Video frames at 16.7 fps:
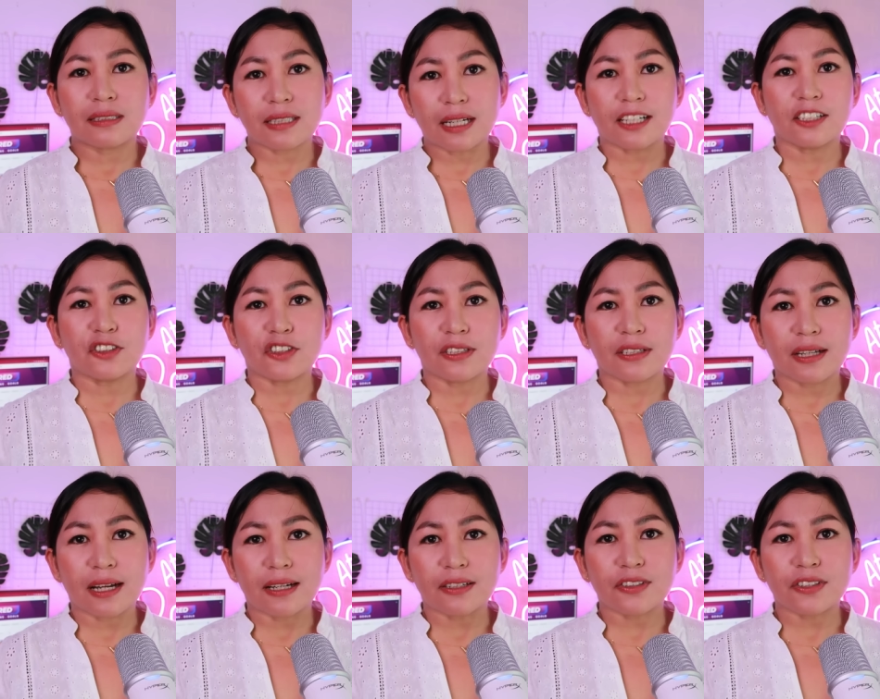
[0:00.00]
sa kay
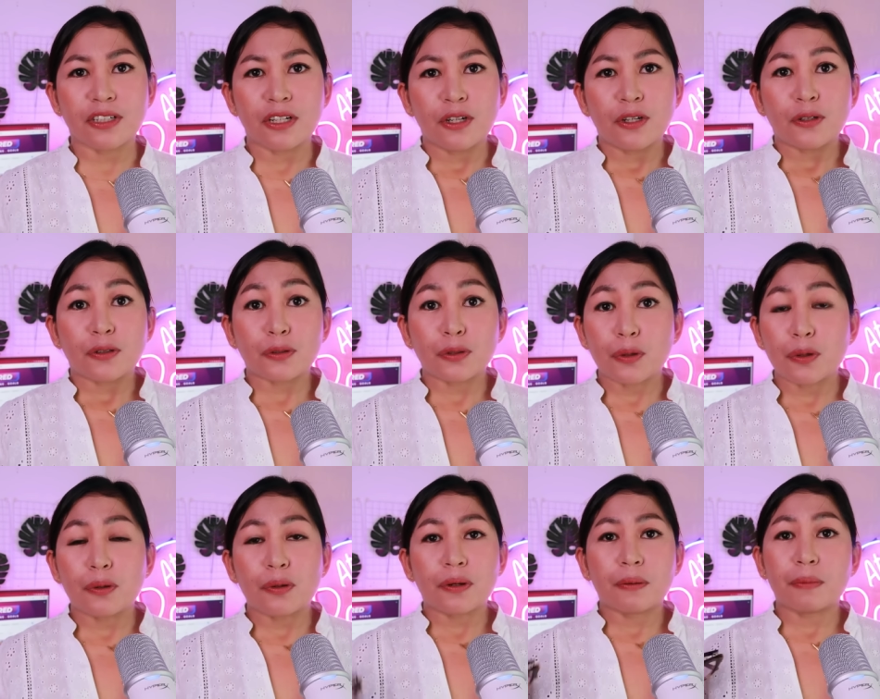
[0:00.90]
Gcash.
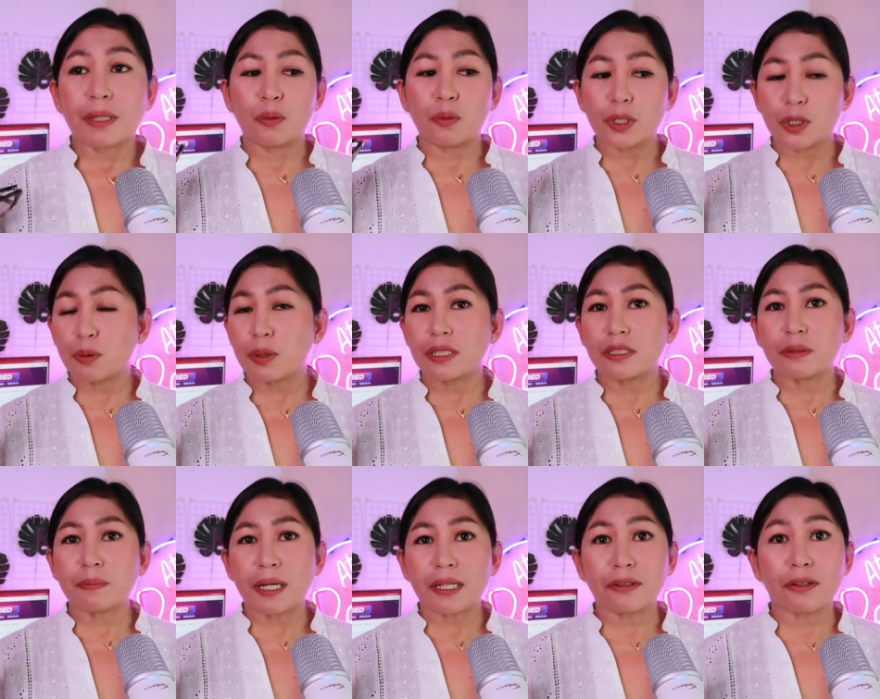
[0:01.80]
So, but which one is
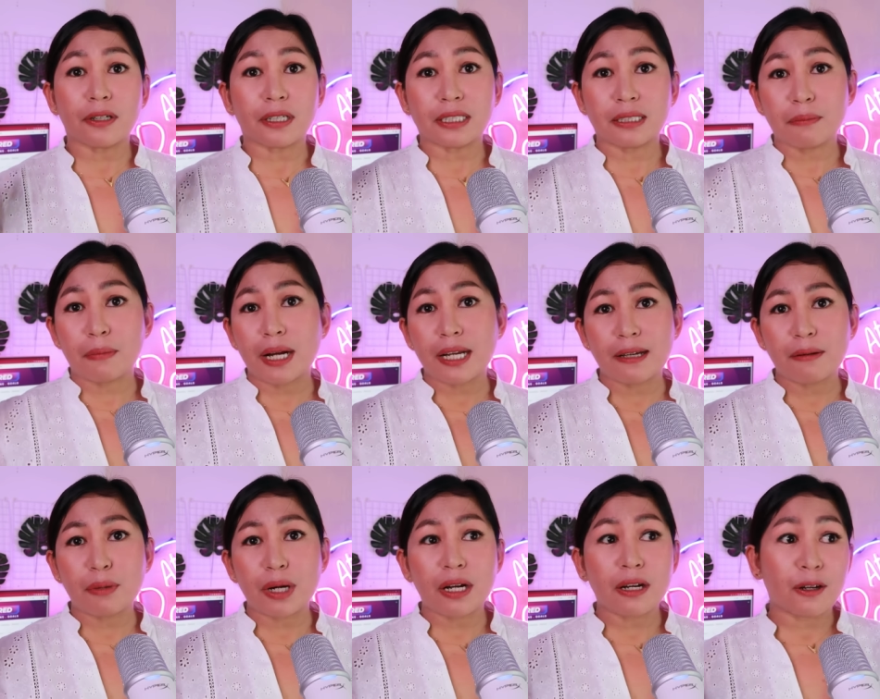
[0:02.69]
better? Si Maya
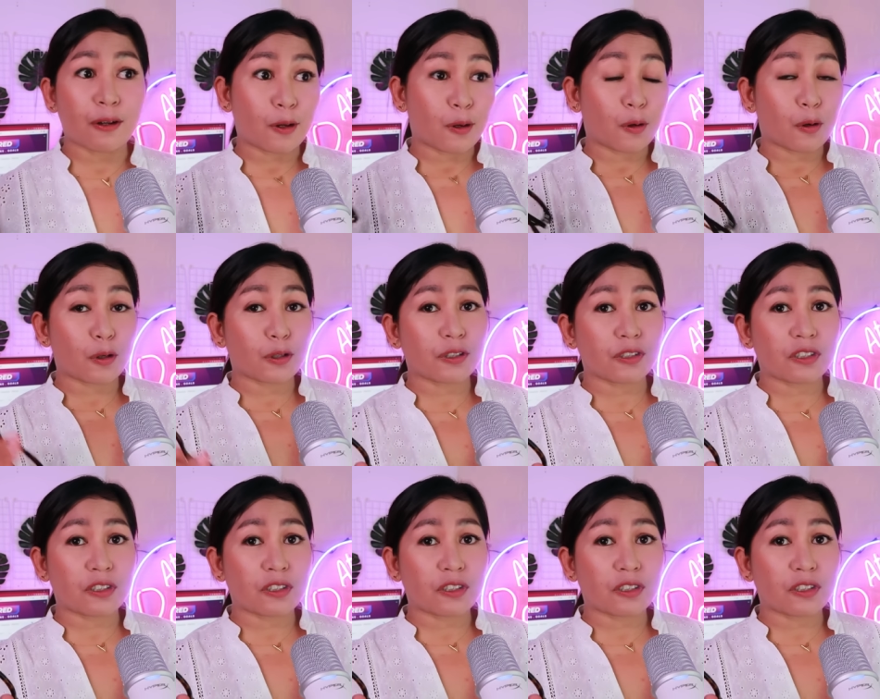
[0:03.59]
ba? Or si